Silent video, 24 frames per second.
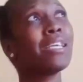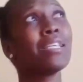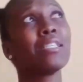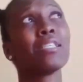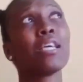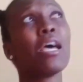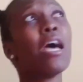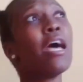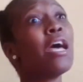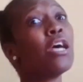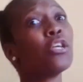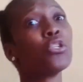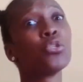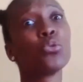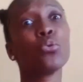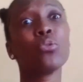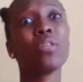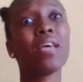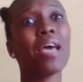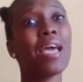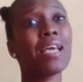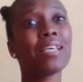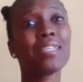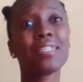it to
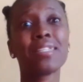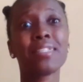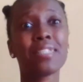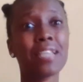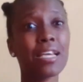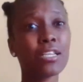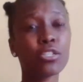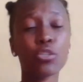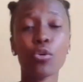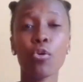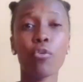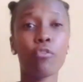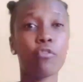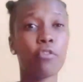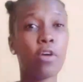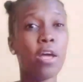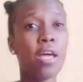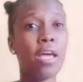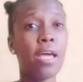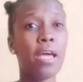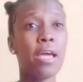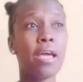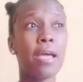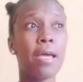the extent of
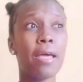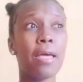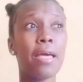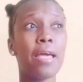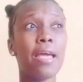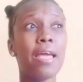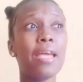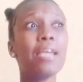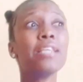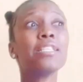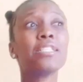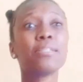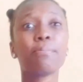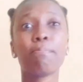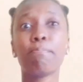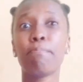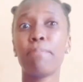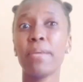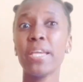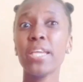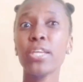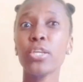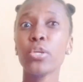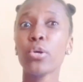it
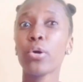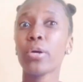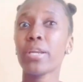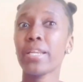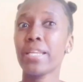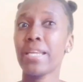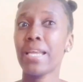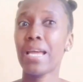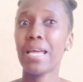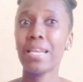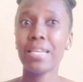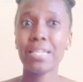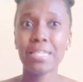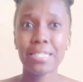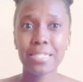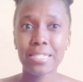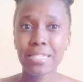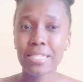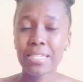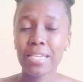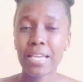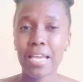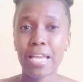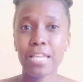being your
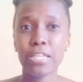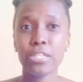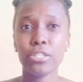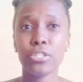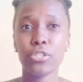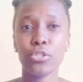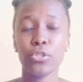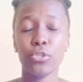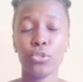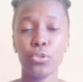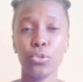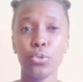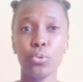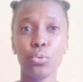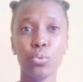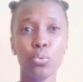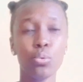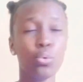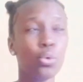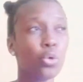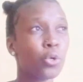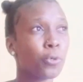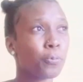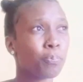reality and
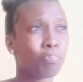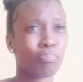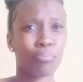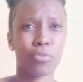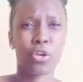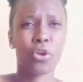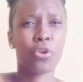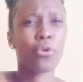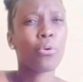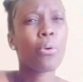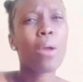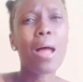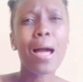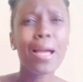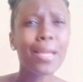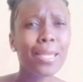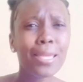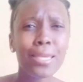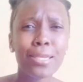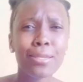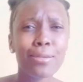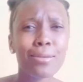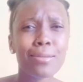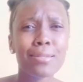you
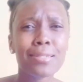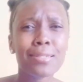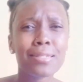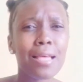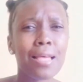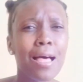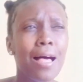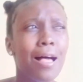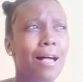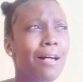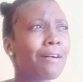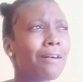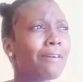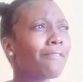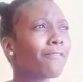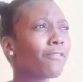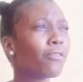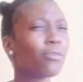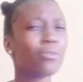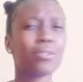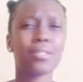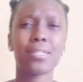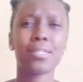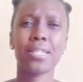crying yourself
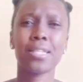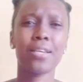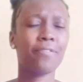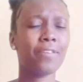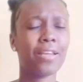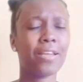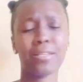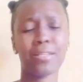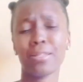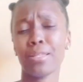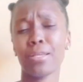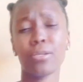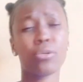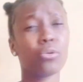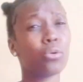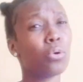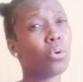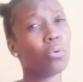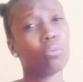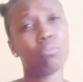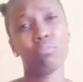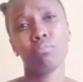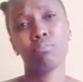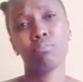or stuff like that. No.